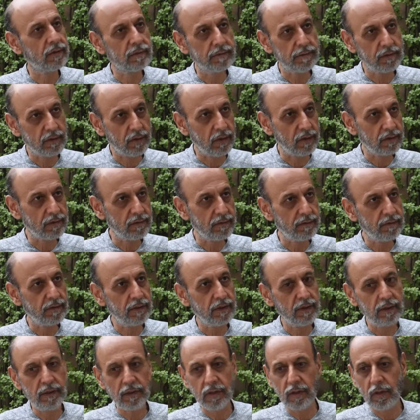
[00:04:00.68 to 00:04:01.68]
of
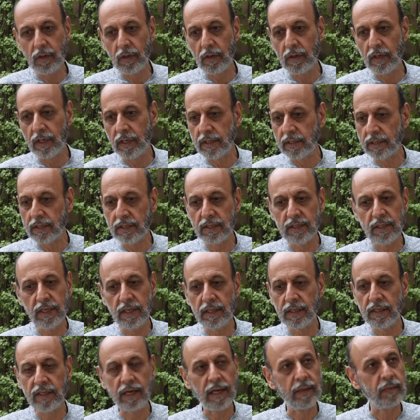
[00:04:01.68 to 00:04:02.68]
photography or
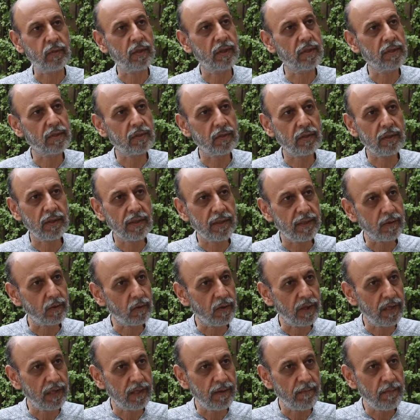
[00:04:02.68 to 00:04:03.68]
understand cameras all that
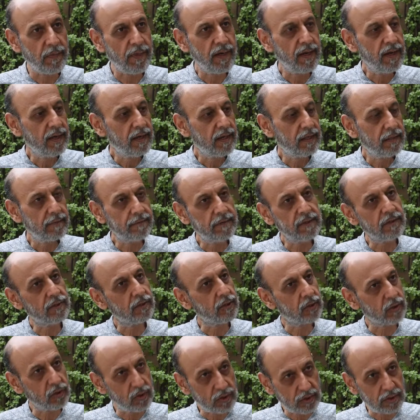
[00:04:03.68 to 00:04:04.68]
well if he's a
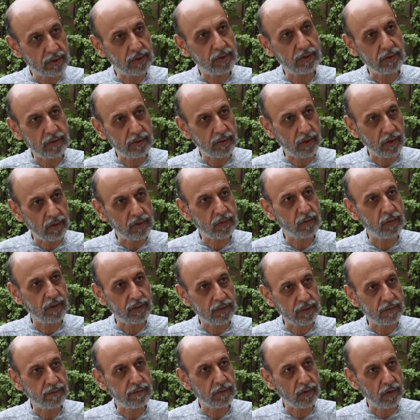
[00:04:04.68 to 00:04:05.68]
social
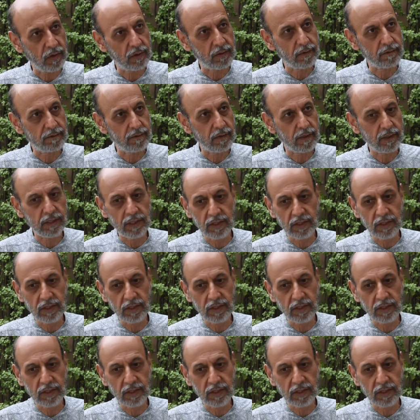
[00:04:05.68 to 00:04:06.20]
documentary photographer.